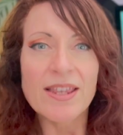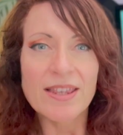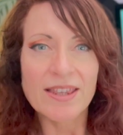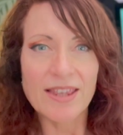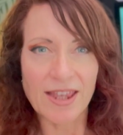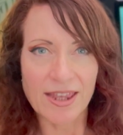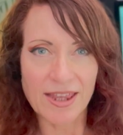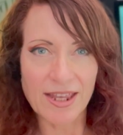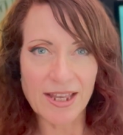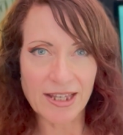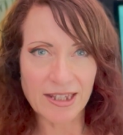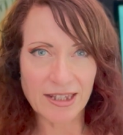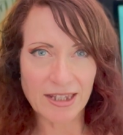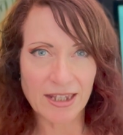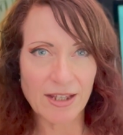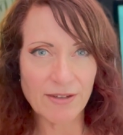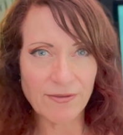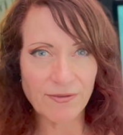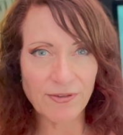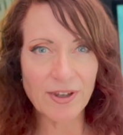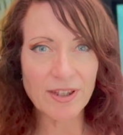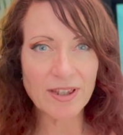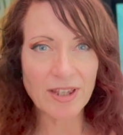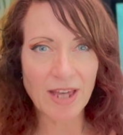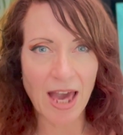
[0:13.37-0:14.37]
the Knits
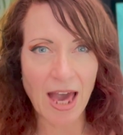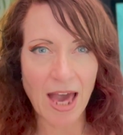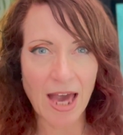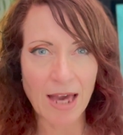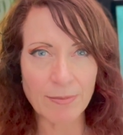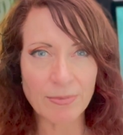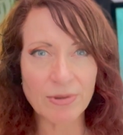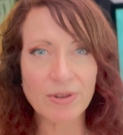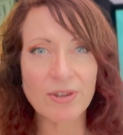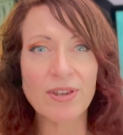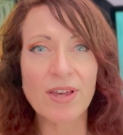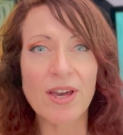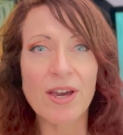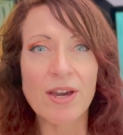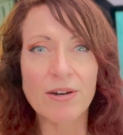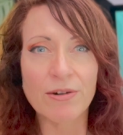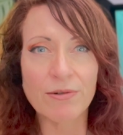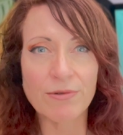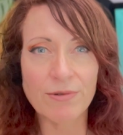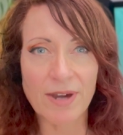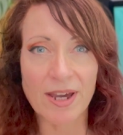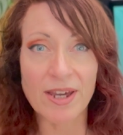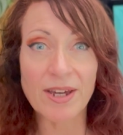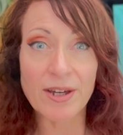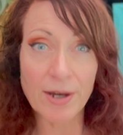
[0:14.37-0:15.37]
That Fit apps
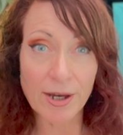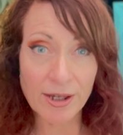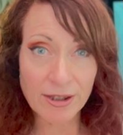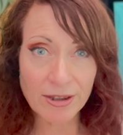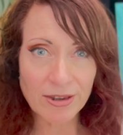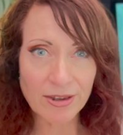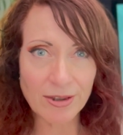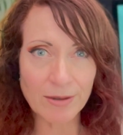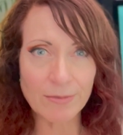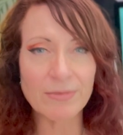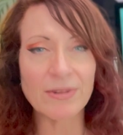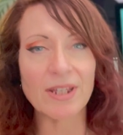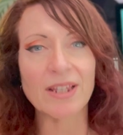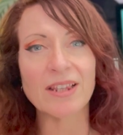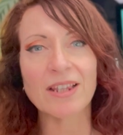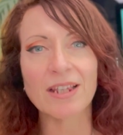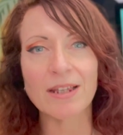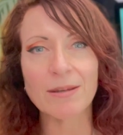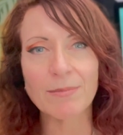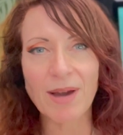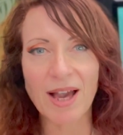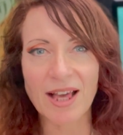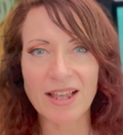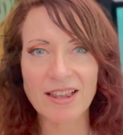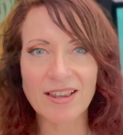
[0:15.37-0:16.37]
create custom
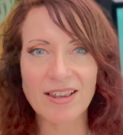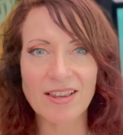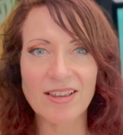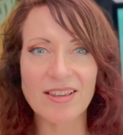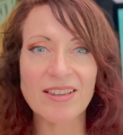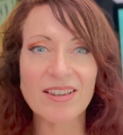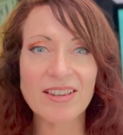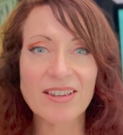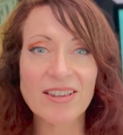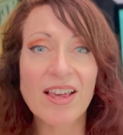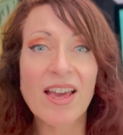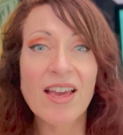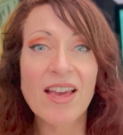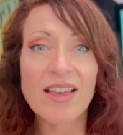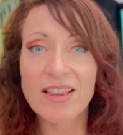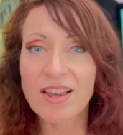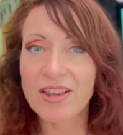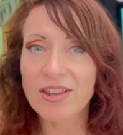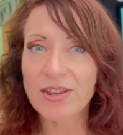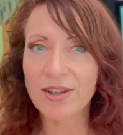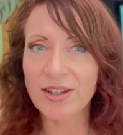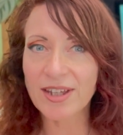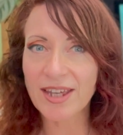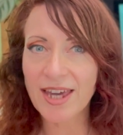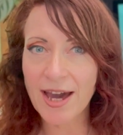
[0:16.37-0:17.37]
knitting patterns
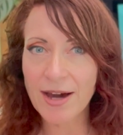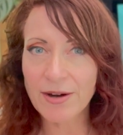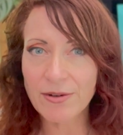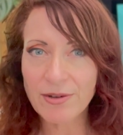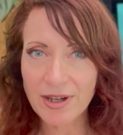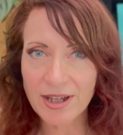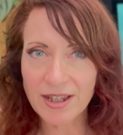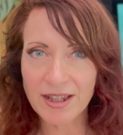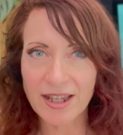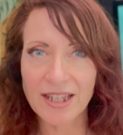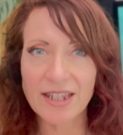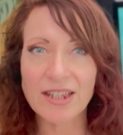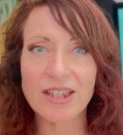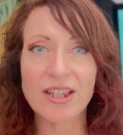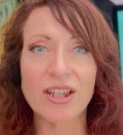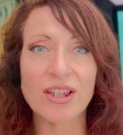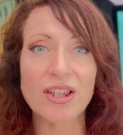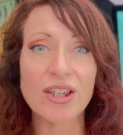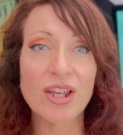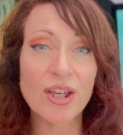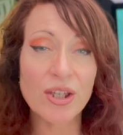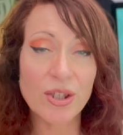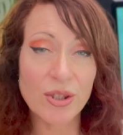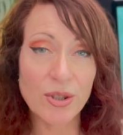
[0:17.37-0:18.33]
that are calculated